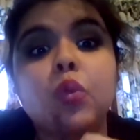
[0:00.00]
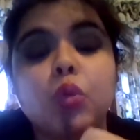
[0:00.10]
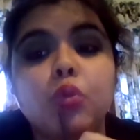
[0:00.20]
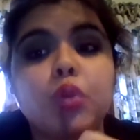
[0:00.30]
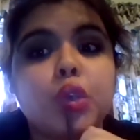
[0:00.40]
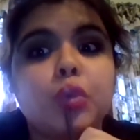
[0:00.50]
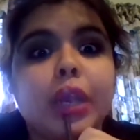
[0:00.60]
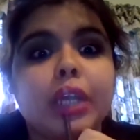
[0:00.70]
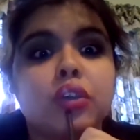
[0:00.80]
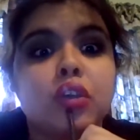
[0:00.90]
Who would you
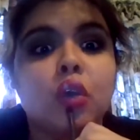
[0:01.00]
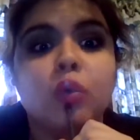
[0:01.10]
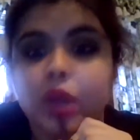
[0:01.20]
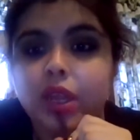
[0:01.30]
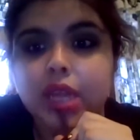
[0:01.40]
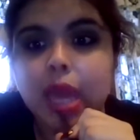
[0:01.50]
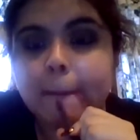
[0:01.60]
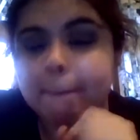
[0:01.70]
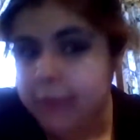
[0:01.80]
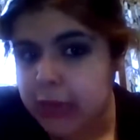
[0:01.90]
rather go with?
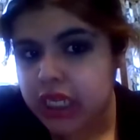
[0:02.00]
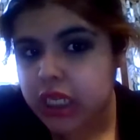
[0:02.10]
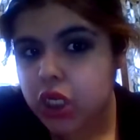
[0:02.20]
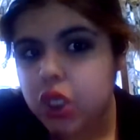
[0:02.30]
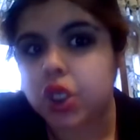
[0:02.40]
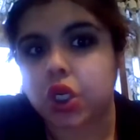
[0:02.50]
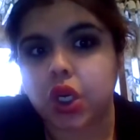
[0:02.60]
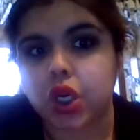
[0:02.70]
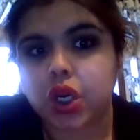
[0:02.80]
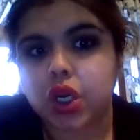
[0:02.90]
Me or
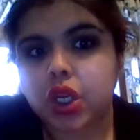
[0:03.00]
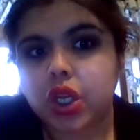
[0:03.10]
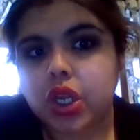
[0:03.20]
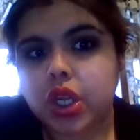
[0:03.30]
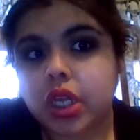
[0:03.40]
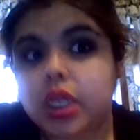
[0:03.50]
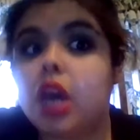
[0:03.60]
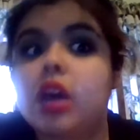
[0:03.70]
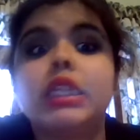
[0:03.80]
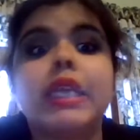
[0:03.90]
her? They
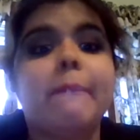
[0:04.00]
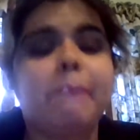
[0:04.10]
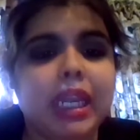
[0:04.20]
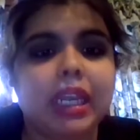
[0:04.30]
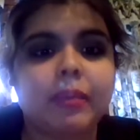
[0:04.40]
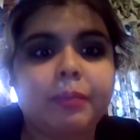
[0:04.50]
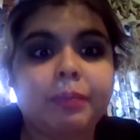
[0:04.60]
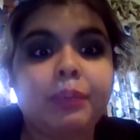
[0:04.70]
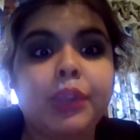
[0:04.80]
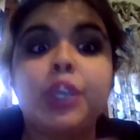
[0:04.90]
all said me.
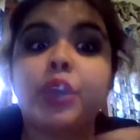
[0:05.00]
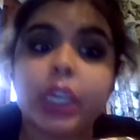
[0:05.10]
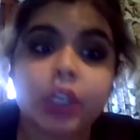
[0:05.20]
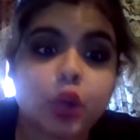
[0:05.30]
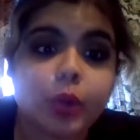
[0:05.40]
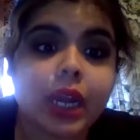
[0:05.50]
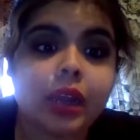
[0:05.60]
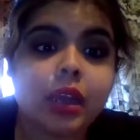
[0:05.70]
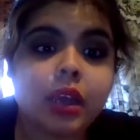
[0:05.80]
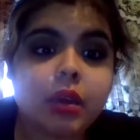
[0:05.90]
You guys know
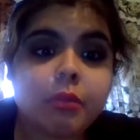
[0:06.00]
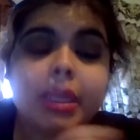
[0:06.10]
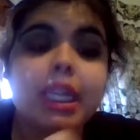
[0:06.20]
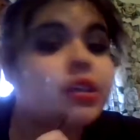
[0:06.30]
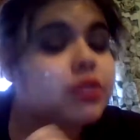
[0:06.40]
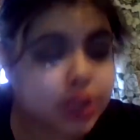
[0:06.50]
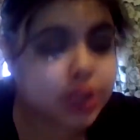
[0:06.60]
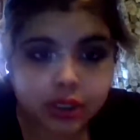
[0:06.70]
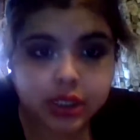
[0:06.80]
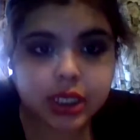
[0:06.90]
why? Because I don't
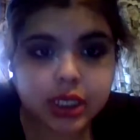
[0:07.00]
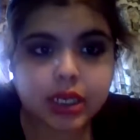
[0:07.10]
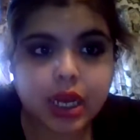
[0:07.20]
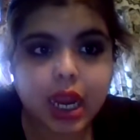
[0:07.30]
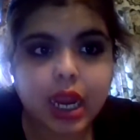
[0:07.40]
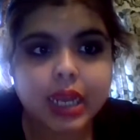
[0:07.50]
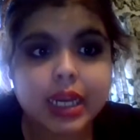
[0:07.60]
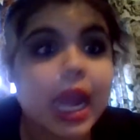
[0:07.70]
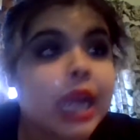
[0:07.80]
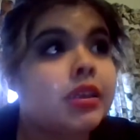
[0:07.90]
start shit, and
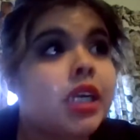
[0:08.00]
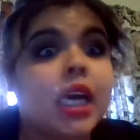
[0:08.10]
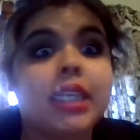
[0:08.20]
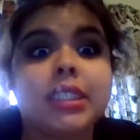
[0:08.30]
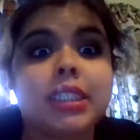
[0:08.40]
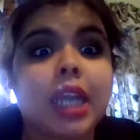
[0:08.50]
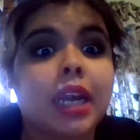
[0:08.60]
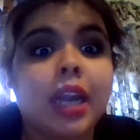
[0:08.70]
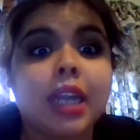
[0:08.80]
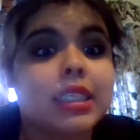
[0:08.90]
I'm
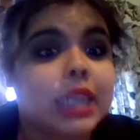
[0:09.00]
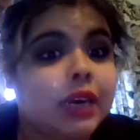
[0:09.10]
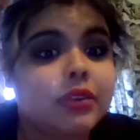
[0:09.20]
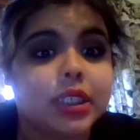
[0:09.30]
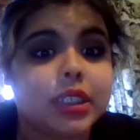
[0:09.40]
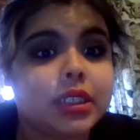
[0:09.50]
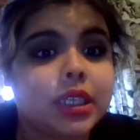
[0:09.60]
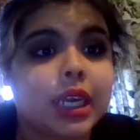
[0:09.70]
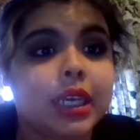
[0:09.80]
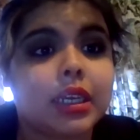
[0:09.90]
not childish.
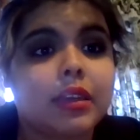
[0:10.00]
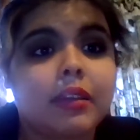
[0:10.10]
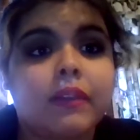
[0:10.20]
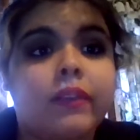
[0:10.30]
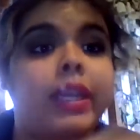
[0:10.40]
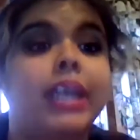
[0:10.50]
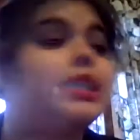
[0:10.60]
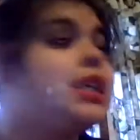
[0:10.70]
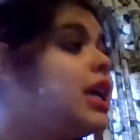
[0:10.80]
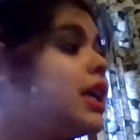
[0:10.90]
Like, for
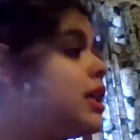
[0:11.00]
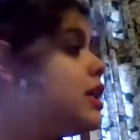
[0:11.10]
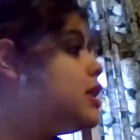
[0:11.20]
God's sake.